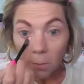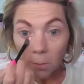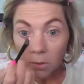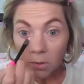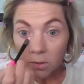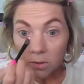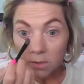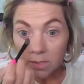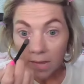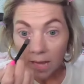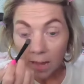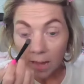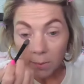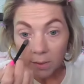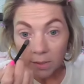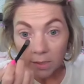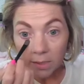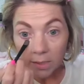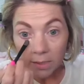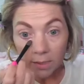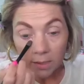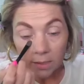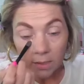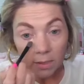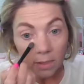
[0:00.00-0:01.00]
I'm going to tap
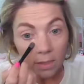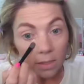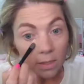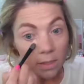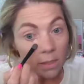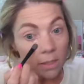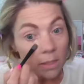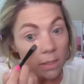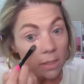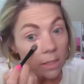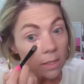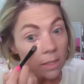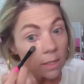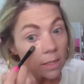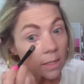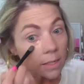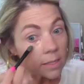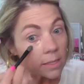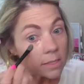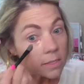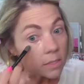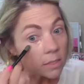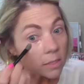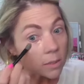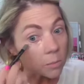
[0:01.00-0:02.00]
it in
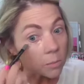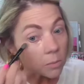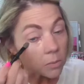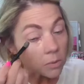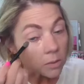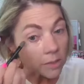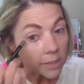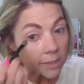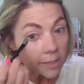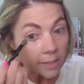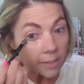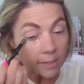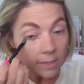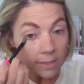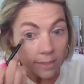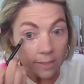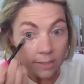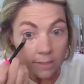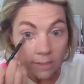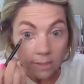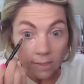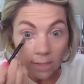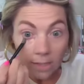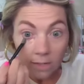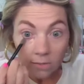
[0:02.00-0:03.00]
and it's going to blend
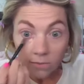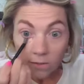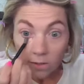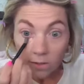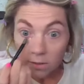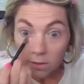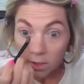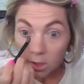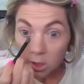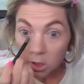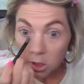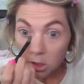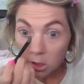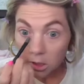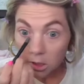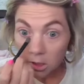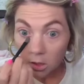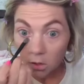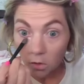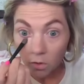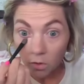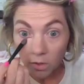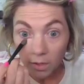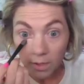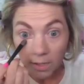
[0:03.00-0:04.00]
into that foundation that
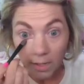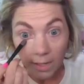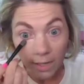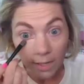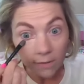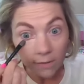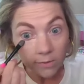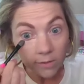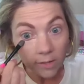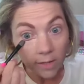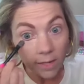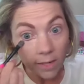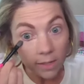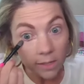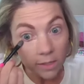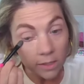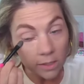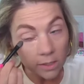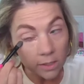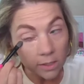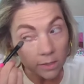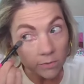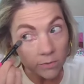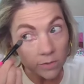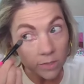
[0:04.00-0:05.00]
I already have. Now, I
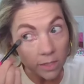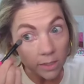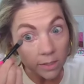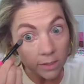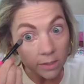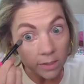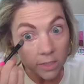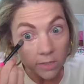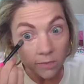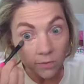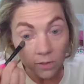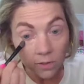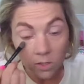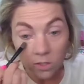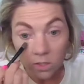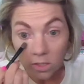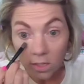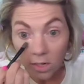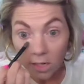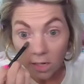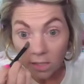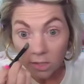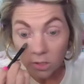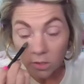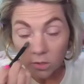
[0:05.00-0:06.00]
could have done this first.
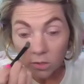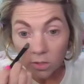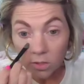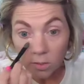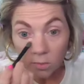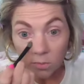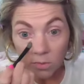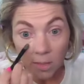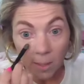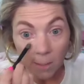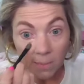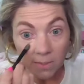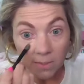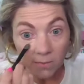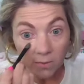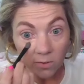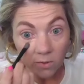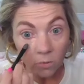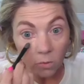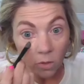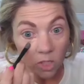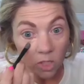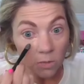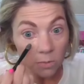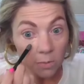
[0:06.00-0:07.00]
And I do sometimes. If
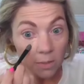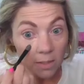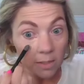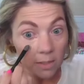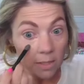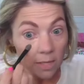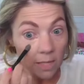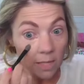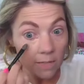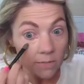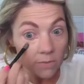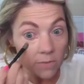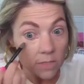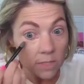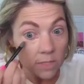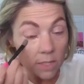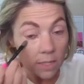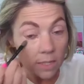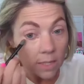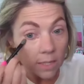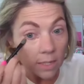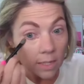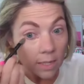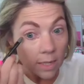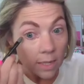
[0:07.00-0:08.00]
you watch my lives,
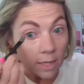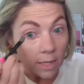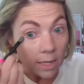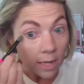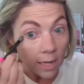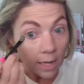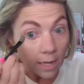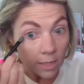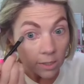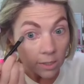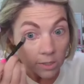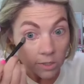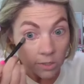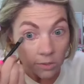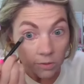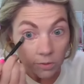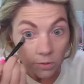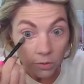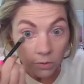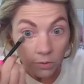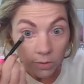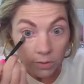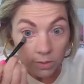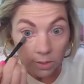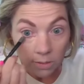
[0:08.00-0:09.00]
I
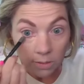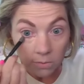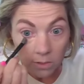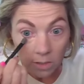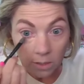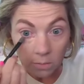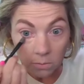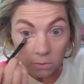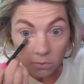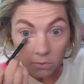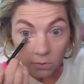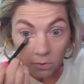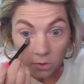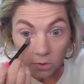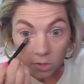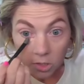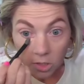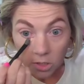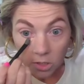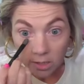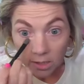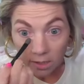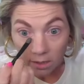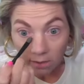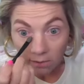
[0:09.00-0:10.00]
do it sometimes first
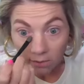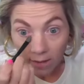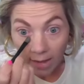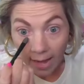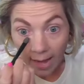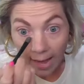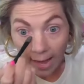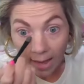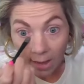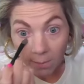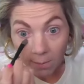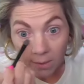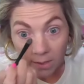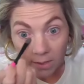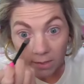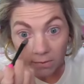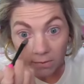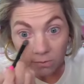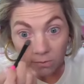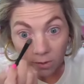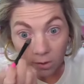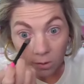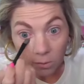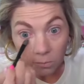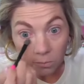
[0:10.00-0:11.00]
just out of
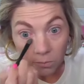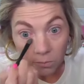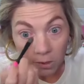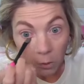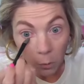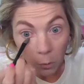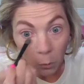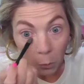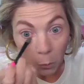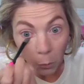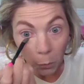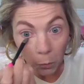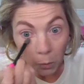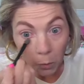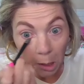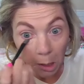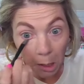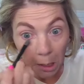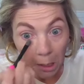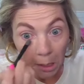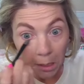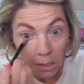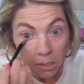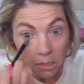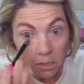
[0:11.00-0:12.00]
habit from the old
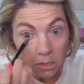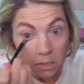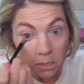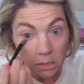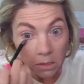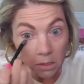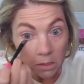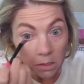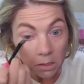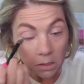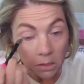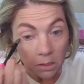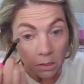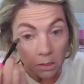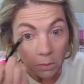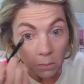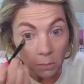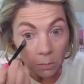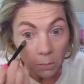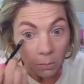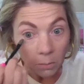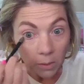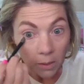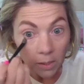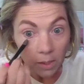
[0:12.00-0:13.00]
days.
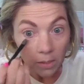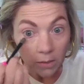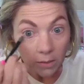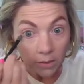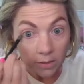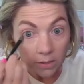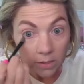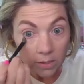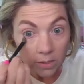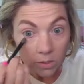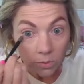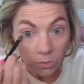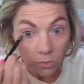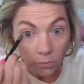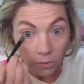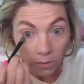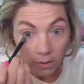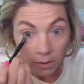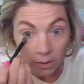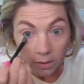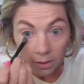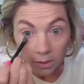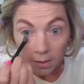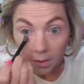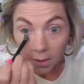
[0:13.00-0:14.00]
But this
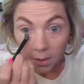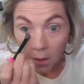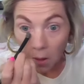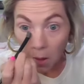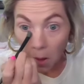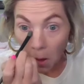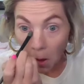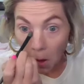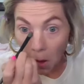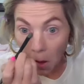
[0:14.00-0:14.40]
really